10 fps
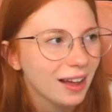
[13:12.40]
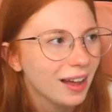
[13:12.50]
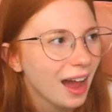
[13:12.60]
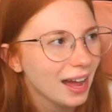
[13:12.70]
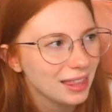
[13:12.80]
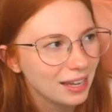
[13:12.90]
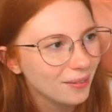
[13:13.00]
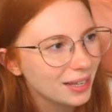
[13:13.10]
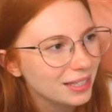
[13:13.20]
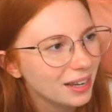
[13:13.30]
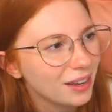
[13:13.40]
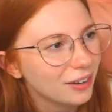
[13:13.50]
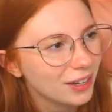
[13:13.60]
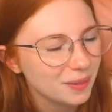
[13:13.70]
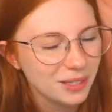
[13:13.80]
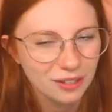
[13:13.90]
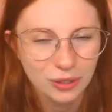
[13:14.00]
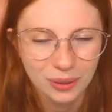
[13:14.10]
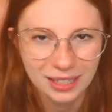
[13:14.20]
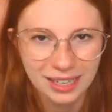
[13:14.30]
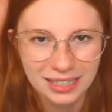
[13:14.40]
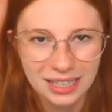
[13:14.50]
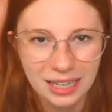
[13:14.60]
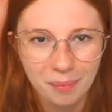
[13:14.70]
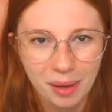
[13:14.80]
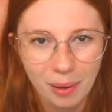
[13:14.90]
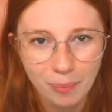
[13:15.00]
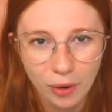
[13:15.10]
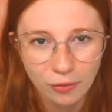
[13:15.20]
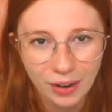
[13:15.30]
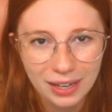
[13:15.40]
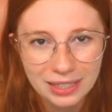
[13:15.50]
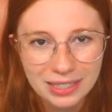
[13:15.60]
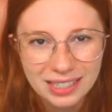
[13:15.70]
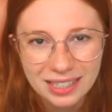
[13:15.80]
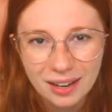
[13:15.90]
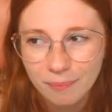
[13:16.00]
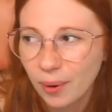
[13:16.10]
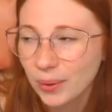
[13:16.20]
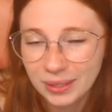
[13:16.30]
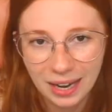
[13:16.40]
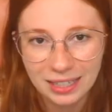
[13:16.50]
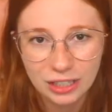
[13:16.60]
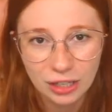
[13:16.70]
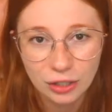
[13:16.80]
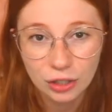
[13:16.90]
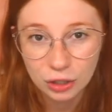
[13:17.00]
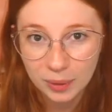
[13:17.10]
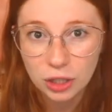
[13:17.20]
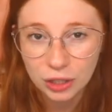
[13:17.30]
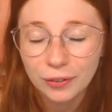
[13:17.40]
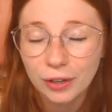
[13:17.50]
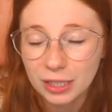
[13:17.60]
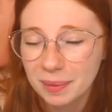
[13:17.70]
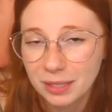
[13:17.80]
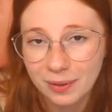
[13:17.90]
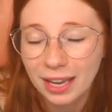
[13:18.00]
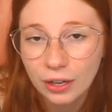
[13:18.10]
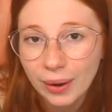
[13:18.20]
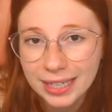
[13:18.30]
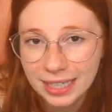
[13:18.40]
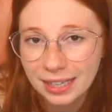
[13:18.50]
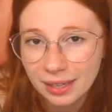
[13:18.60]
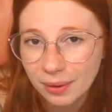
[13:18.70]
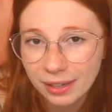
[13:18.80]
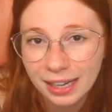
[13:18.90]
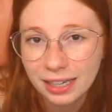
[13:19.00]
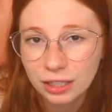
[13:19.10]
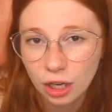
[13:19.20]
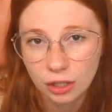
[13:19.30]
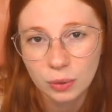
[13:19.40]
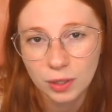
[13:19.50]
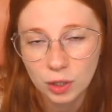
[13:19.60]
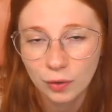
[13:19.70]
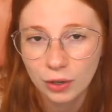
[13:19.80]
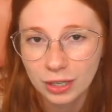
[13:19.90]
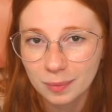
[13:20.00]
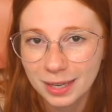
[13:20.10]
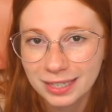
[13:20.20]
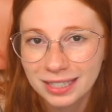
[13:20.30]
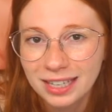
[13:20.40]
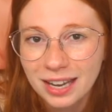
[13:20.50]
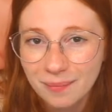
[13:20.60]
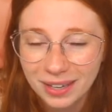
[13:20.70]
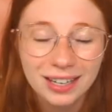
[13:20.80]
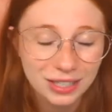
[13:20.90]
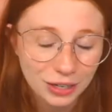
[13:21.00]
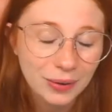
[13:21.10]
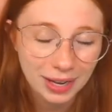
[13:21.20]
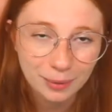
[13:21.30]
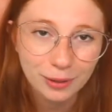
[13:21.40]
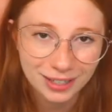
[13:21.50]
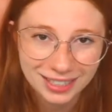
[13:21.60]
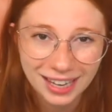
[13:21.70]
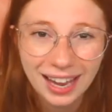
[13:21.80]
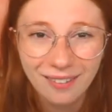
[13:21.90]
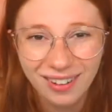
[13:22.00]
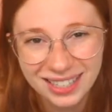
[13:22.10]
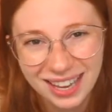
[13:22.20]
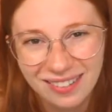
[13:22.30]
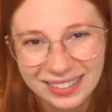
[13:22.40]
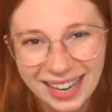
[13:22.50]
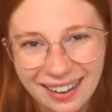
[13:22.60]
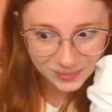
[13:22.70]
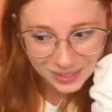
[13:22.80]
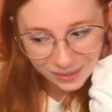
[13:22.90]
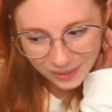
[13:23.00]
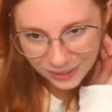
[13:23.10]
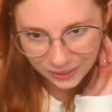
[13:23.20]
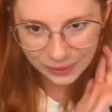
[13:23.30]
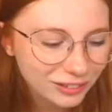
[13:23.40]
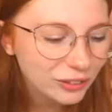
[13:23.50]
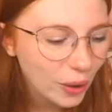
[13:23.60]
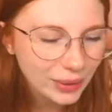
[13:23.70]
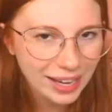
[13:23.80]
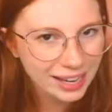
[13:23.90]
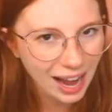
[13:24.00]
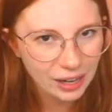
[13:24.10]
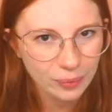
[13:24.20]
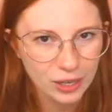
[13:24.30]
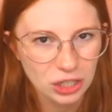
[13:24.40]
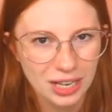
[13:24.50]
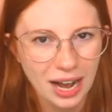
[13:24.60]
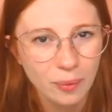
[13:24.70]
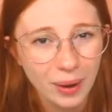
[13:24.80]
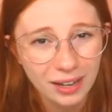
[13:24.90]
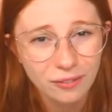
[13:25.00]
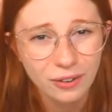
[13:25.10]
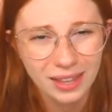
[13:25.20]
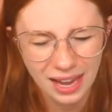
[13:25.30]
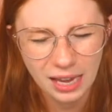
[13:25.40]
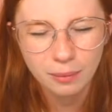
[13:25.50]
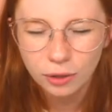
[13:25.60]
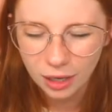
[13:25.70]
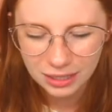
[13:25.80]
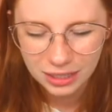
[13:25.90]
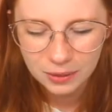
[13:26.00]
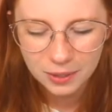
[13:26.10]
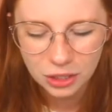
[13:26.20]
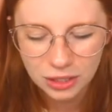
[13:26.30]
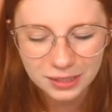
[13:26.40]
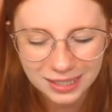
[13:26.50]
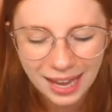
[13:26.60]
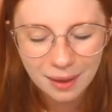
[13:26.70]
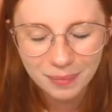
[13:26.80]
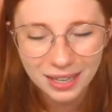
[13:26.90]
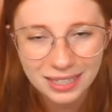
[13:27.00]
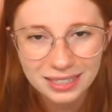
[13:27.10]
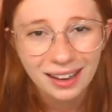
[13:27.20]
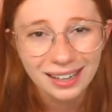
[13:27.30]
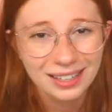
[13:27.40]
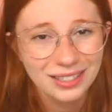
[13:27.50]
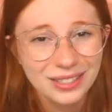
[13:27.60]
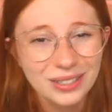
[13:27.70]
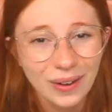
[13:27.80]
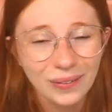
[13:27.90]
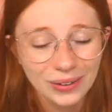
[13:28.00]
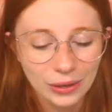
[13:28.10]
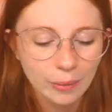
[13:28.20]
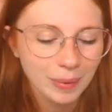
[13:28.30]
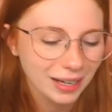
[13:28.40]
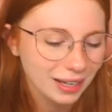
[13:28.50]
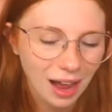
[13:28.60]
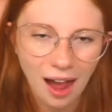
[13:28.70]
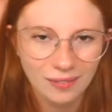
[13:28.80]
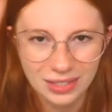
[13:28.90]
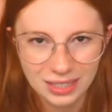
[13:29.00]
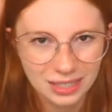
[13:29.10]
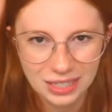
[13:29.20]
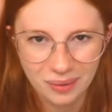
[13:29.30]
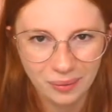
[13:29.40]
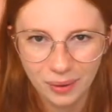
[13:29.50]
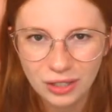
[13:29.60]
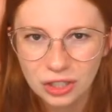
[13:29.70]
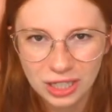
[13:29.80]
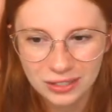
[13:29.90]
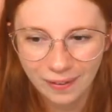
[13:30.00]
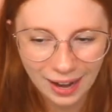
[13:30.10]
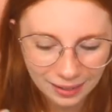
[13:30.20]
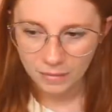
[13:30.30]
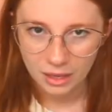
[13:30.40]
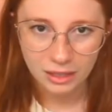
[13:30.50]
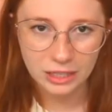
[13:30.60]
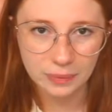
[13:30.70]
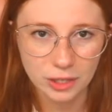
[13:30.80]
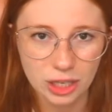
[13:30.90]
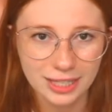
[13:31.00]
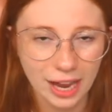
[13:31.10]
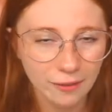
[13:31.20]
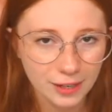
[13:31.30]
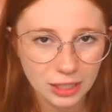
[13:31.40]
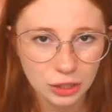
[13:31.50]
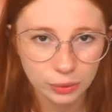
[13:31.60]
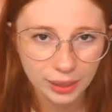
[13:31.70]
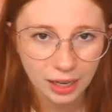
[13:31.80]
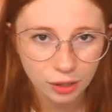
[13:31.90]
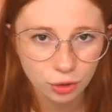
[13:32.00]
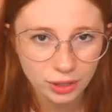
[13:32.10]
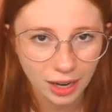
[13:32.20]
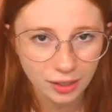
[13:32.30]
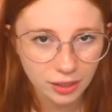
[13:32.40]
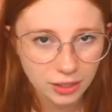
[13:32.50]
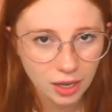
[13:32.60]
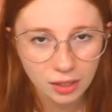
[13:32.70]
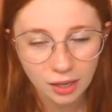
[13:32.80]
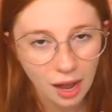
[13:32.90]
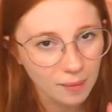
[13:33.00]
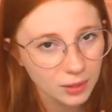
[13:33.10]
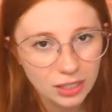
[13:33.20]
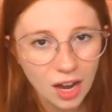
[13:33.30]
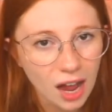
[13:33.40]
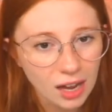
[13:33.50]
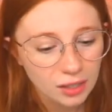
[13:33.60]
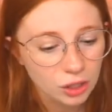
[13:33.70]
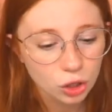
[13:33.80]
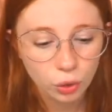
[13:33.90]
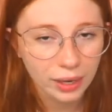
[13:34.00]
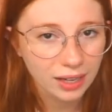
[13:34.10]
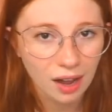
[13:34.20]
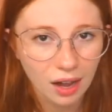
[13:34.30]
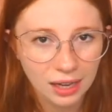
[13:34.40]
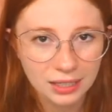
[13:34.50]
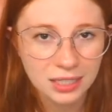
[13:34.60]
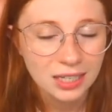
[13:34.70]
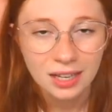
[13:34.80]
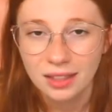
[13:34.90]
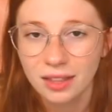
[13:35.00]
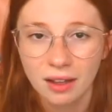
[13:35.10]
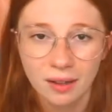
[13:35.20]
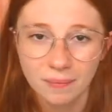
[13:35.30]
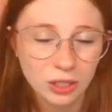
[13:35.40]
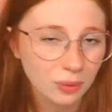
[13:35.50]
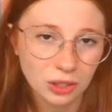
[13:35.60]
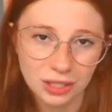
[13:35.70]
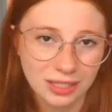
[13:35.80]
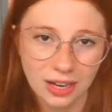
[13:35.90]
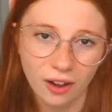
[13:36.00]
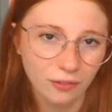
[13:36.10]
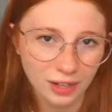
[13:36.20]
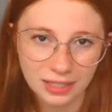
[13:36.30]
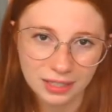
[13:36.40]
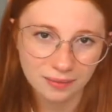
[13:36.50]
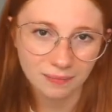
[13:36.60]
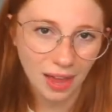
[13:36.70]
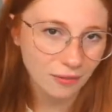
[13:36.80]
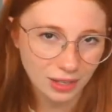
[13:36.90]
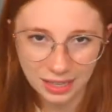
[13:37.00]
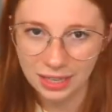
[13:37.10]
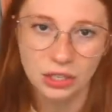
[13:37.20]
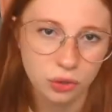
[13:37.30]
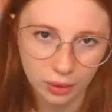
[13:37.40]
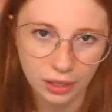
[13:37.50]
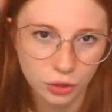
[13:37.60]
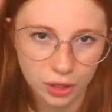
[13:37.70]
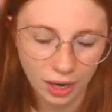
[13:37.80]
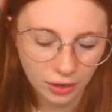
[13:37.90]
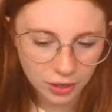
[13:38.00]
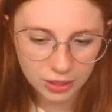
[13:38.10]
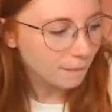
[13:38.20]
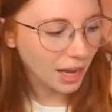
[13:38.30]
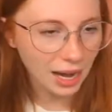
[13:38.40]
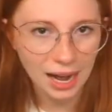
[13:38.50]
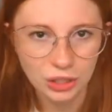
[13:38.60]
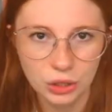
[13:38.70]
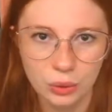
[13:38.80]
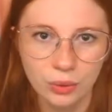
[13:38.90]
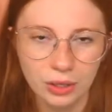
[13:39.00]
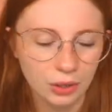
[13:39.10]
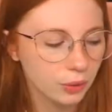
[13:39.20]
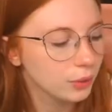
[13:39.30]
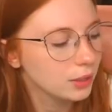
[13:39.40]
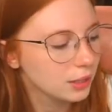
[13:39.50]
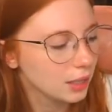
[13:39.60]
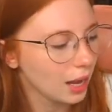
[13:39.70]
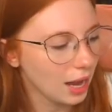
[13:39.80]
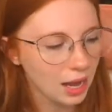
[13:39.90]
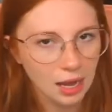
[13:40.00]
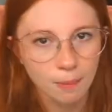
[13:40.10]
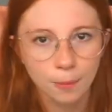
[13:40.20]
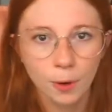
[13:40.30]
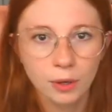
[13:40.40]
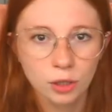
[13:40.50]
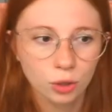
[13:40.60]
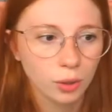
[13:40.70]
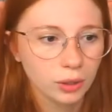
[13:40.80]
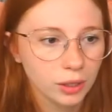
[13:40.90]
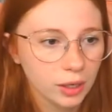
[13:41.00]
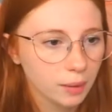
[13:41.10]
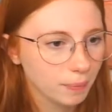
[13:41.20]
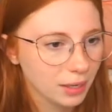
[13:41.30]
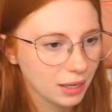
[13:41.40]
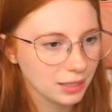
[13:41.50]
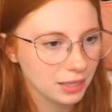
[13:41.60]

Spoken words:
I think it was Christmas of 2019. Me and my boyfriend both got each other Switches for Christmas, and we had no idea that we were getting each other Switches for Christmas because the new Animal Crossing game was coming out. So cute. Low-key kind of wish that I waited for the Animal Crossing Switch to get because it's so cute, but obviously this one works just fine. The Switch itself is $300. The dock, the Joy-Cons, the Switch itself, everything is $300. But I do use a Pro controller because it